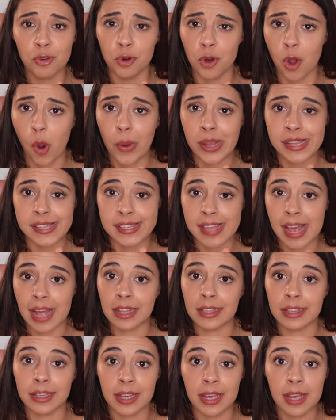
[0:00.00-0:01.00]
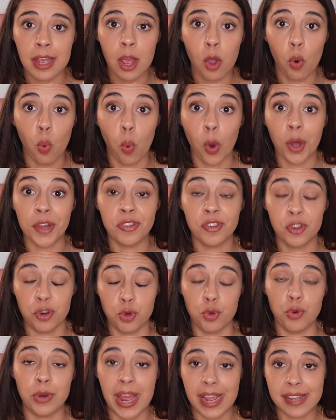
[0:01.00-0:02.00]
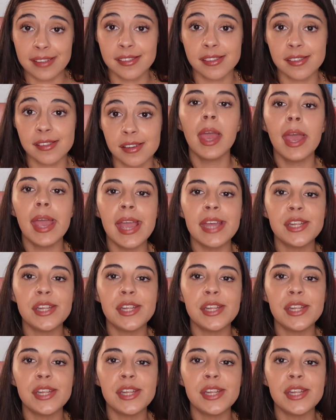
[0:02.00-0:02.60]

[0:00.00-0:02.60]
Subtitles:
to know exactly what to do next.